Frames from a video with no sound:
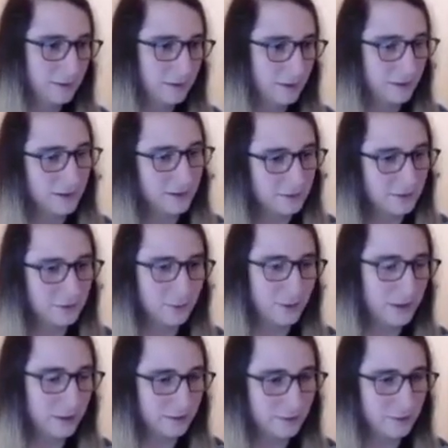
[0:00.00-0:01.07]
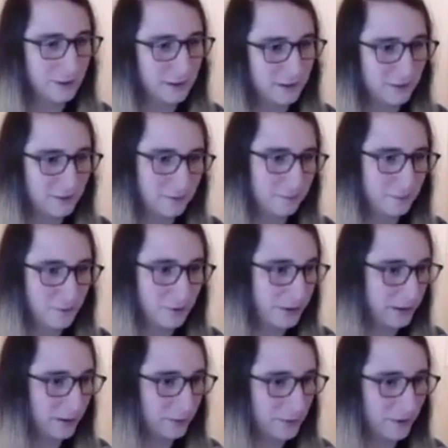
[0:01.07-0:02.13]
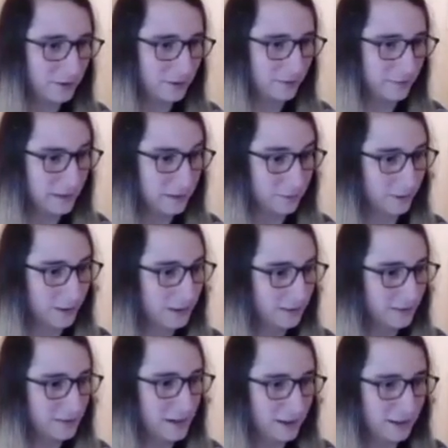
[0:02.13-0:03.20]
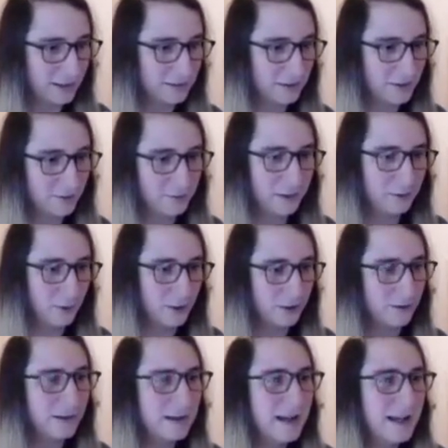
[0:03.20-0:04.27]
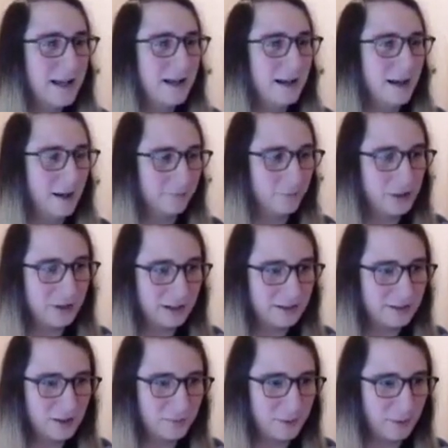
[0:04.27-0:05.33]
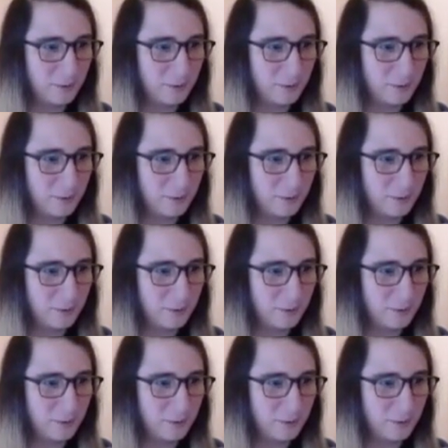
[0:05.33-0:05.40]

Okay, this is one of the trickier parts in this run, is not get touched by the water. When you get touched by